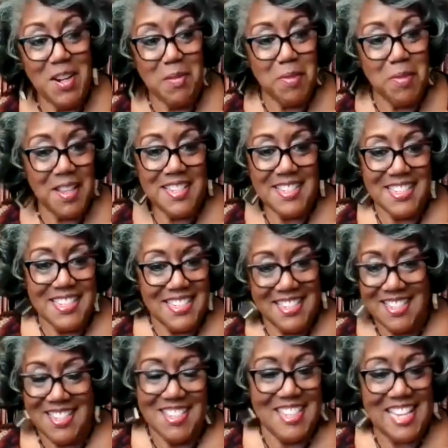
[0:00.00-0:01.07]
younger brothers and
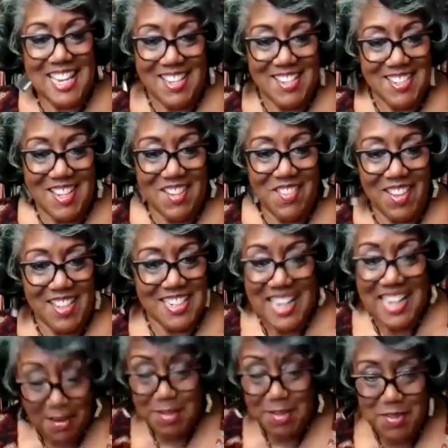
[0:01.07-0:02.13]
sisters take your stuff all the time.